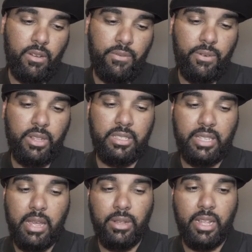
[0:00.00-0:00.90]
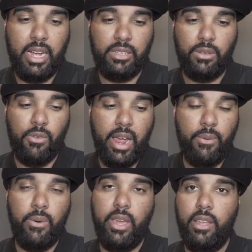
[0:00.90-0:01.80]
fully stabilized the
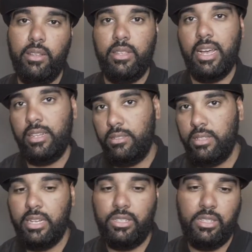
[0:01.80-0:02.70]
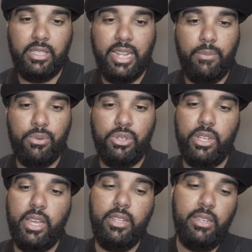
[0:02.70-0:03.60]
right way, not just
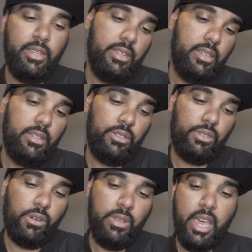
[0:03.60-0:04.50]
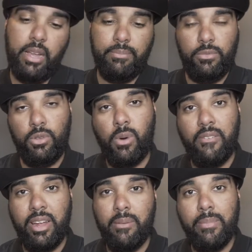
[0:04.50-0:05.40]
90%. So yeah, do
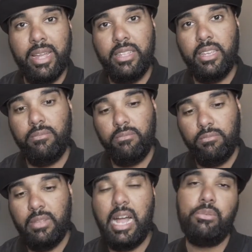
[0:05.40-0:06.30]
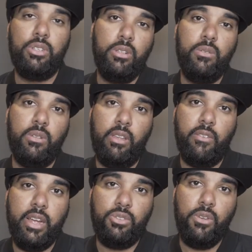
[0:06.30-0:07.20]
I recommend it? Absolutely,
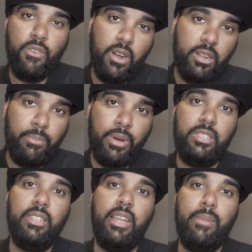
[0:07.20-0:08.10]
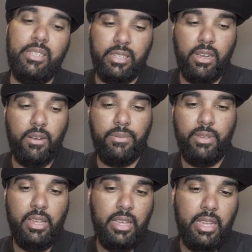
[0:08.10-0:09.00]
right? So if you're on a budget like myself,
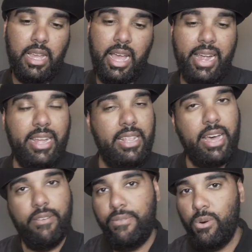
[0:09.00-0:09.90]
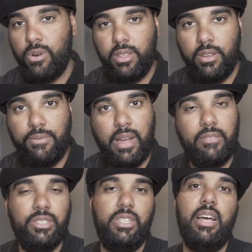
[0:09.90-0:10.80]
I cannot afford the
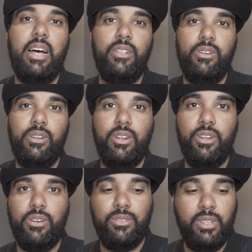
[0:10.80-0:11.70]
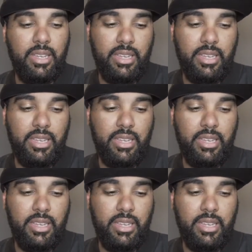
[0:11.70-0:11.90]
$500,